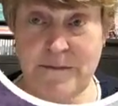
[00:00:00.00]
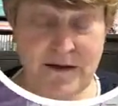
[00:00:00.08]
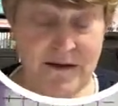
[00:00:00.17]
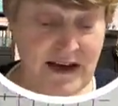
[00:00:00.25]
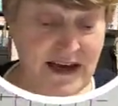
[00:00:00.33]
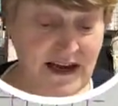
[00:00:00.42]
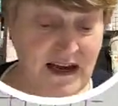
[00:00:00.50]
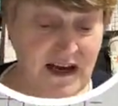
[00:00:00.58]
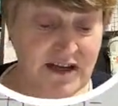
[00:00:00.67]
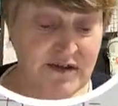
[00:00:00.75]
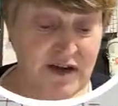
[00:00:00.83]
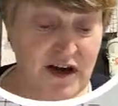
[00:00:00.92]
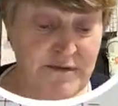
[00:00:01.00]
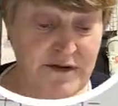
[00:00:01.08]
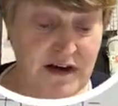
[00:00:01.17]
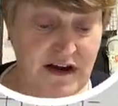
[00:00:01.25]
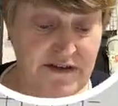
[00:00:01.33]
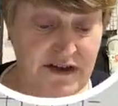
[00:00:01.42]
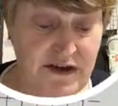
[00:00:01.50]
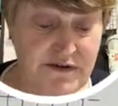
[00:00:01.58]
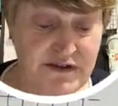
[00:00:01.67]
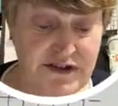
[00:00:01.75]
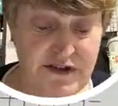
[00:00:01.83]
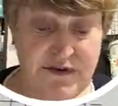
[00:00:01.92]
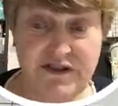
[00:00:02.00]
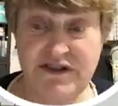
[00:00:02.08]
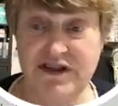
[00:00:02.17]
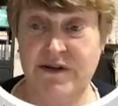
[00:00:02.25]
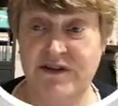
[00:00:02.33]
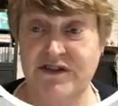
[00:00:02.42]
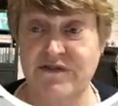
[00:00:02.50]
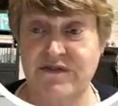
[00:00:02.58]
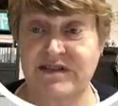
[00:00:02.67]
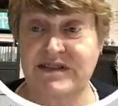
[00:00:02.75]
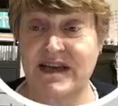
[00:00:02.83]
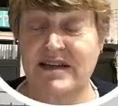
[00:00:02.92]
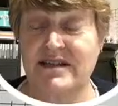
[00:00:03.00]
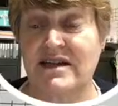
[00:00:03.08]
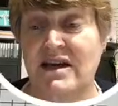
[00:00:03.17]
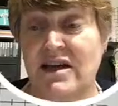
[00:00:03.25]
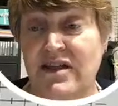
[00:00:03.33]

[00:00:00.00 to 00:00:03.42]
Okay, so I hope you like those two, just showing 2 of the sets